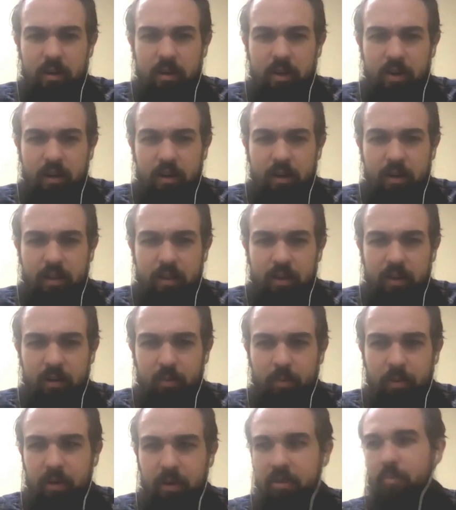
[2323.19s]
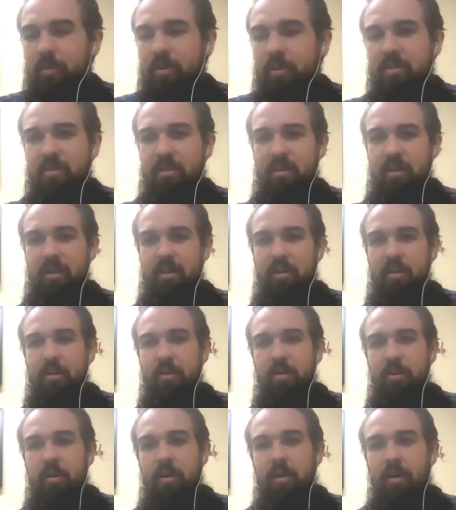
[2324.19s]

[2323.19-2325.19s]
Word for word: I think you're about to be disconnected here.